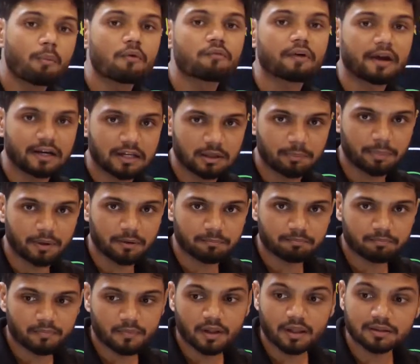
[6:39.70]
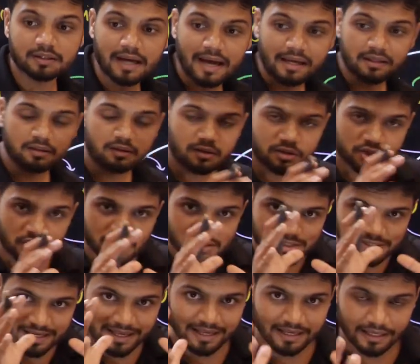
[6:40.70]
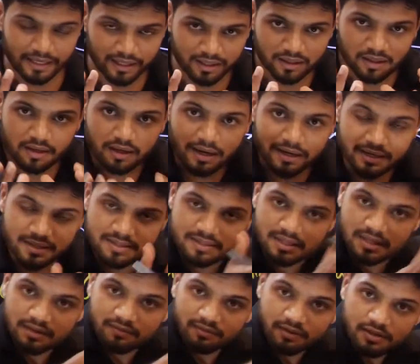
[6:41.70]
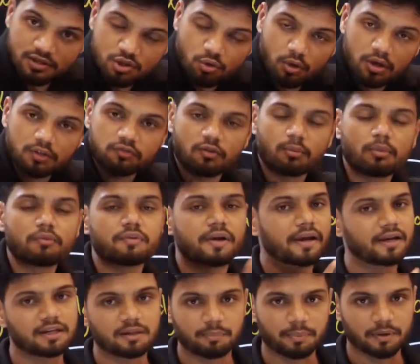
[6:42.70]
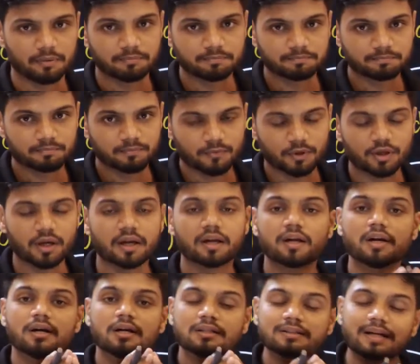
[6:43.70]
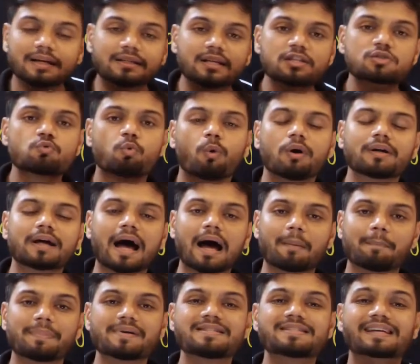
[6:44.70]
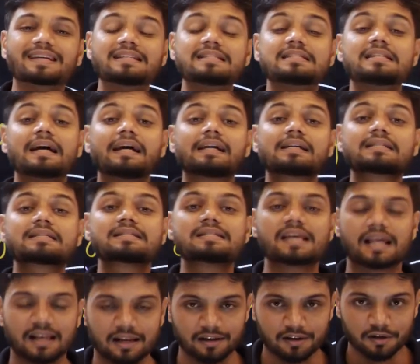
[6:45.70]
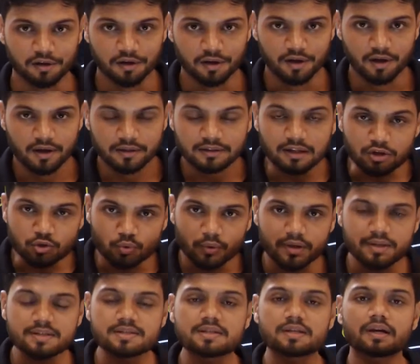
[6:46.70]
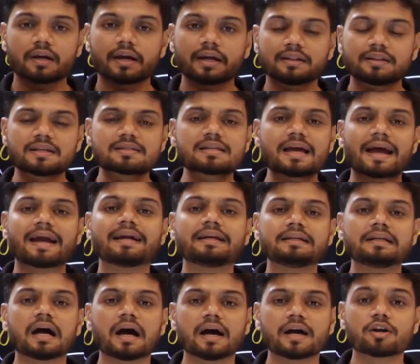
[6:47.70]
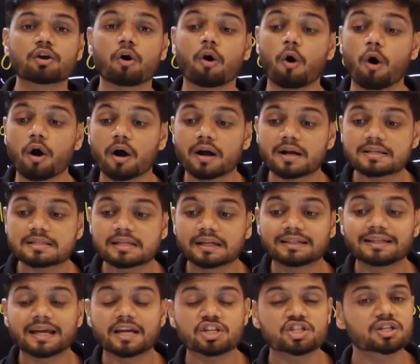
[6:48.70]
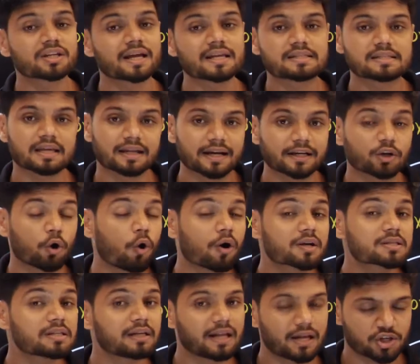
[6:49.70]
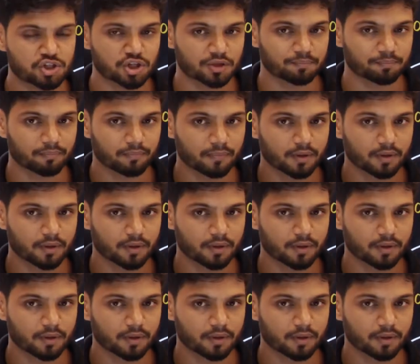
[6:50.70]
of ATP. The energy is taken, it is stored in the form of ATP. Okay, that is what happens inside a cell. Now students, in this entire oxidation, I say, right, oxidation,